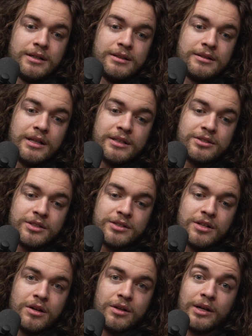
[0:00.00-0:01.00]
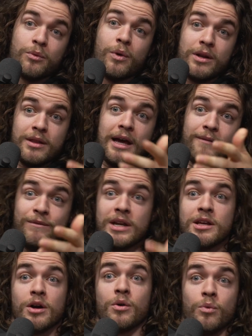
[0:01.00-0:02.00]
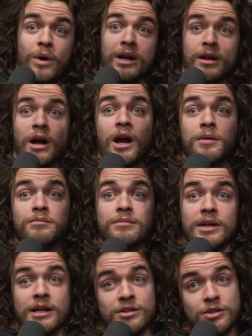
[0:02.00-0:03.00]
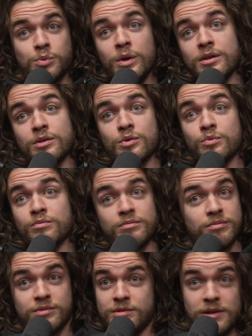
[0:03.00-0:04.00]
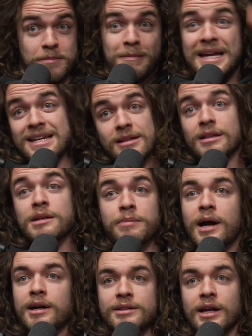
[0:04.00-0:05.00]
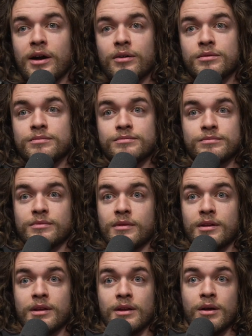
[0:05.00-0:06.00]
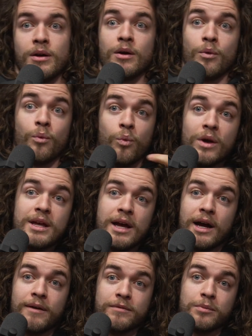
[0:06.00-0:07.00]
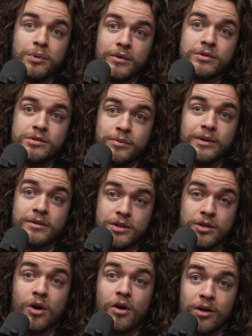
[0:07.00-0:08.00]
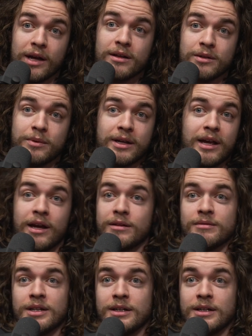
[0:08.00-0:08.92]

lets us know, like when that video went up and just went immediately back down, we have the privilege to call Haley and be like, hey,